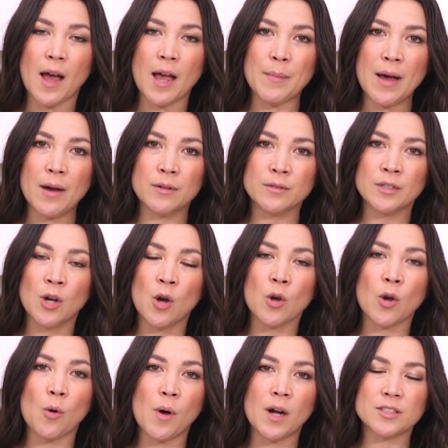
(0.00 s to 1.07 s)
I'm out,
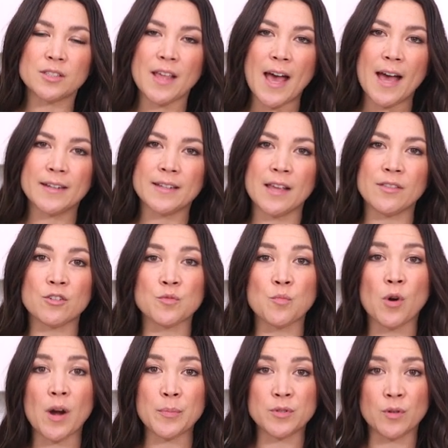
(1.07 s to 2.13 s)
go watch that, and there's
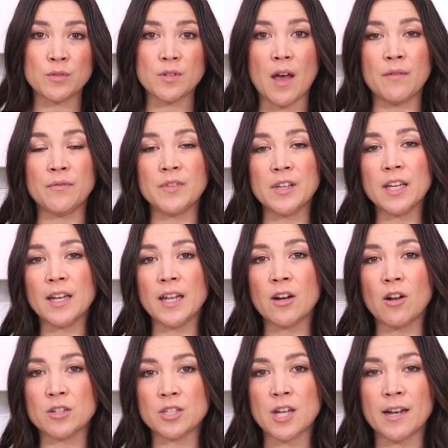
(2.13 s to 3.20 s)
more episodes of Vegan It
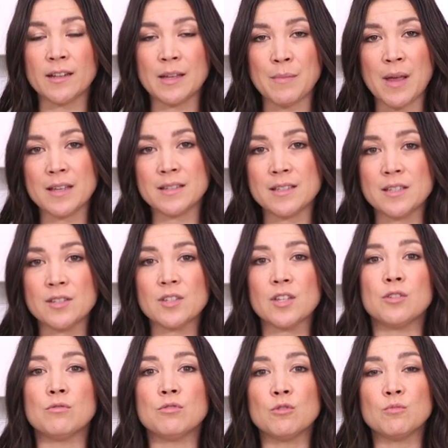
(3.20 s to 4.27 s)
on CHATELAINE'S magazine's
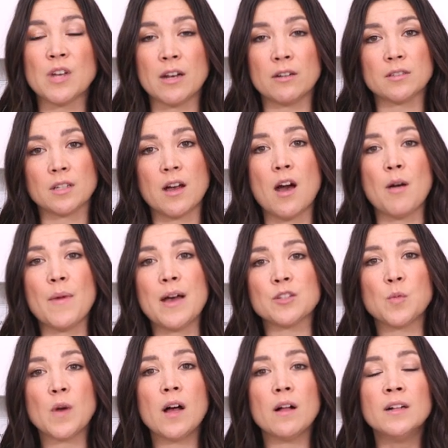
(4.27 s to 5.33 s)
YouTube channel to come
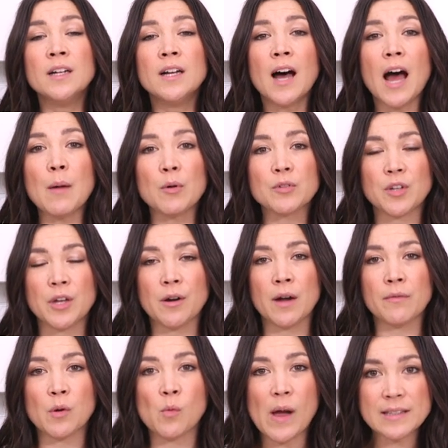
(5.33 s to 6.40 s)
as well. I'm also here
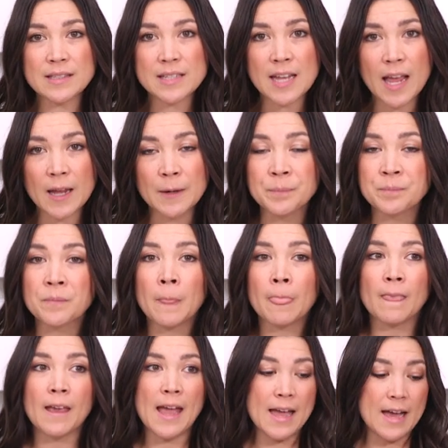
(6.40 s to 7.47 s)
every Wednesday.
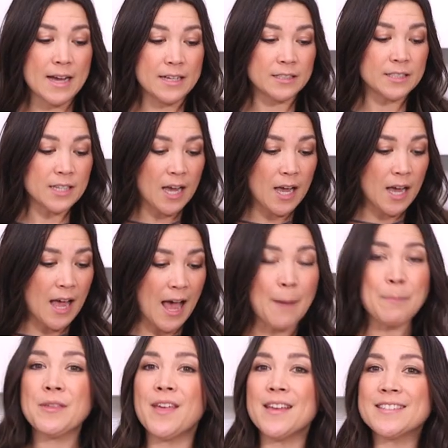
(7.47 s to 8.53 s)
And
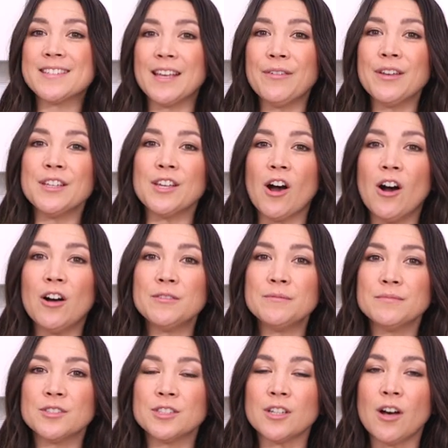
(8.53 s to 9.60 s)
happy Thanksgiving, y'all,
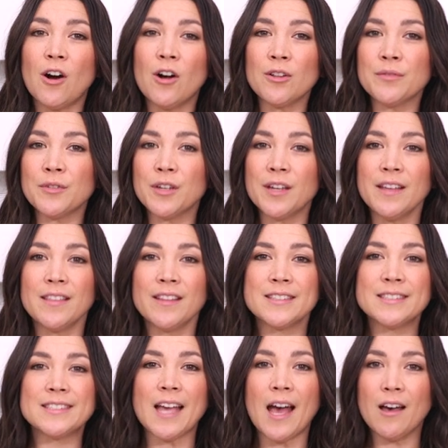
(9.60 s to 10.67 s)
to all of you in the
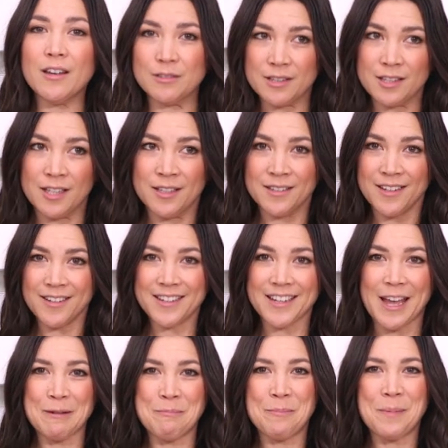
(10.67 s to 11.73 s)
South.
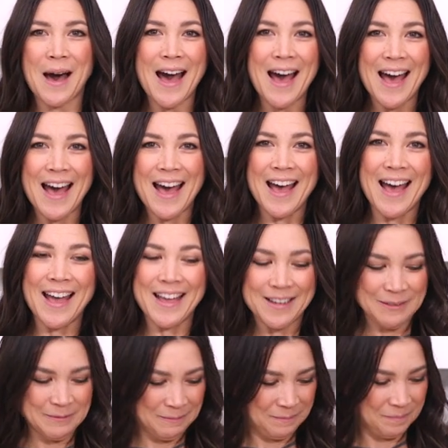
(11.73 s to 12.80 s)
Okay, bye.